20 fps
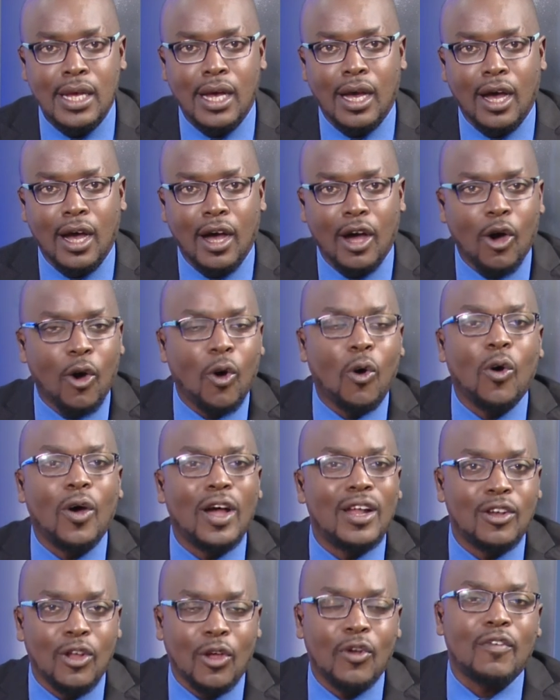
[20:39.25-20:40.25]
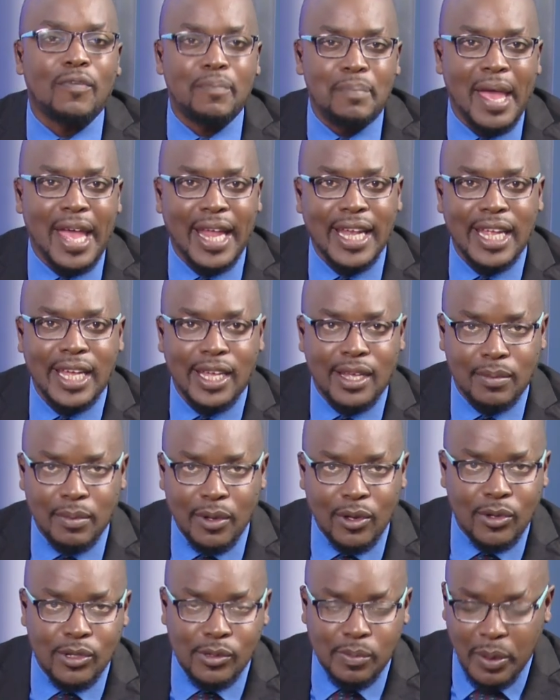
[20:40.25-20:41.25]
or a lot of panic
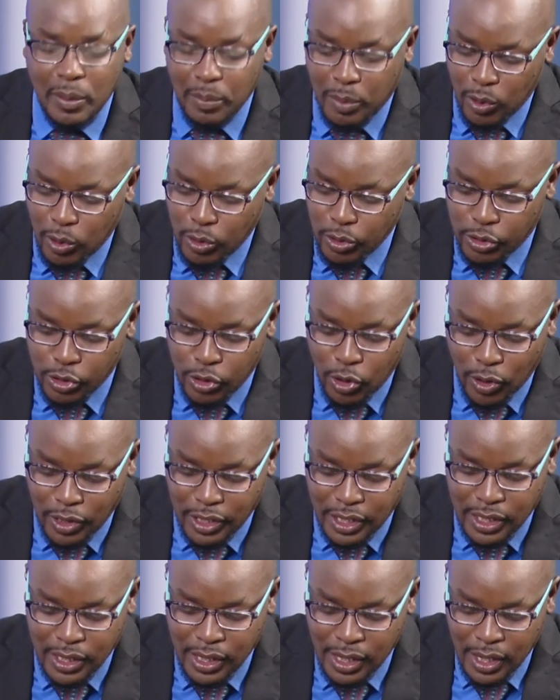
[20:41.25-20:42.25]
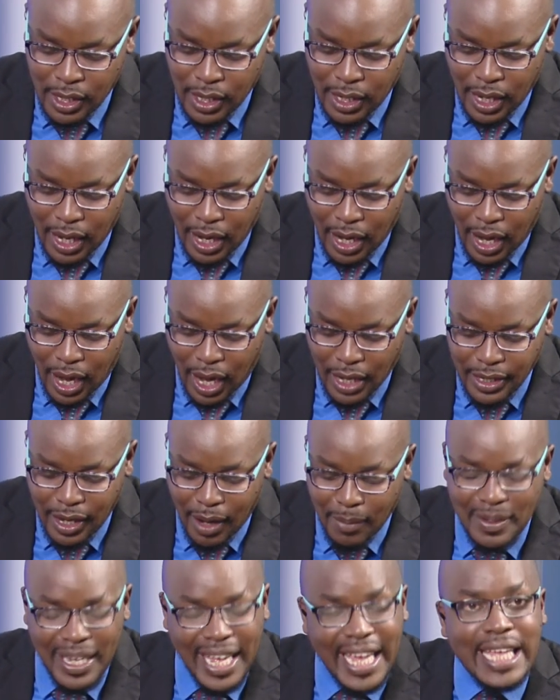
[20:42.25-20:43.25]
because people do not
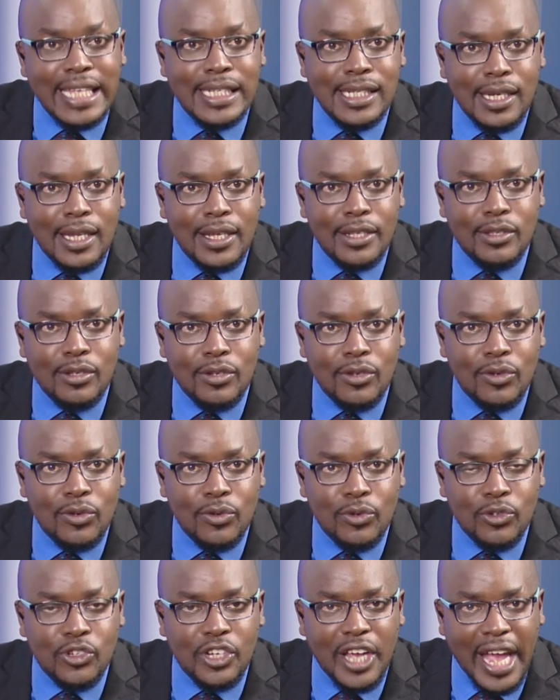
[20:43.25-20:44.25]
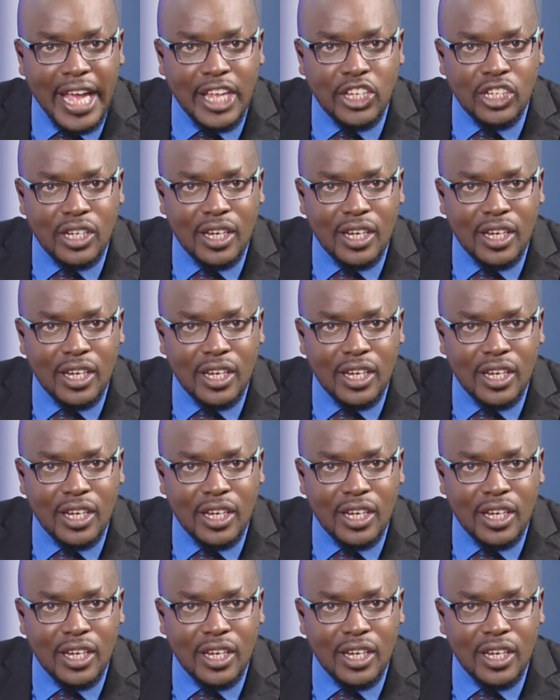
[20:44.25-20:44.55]
adapt easily to change.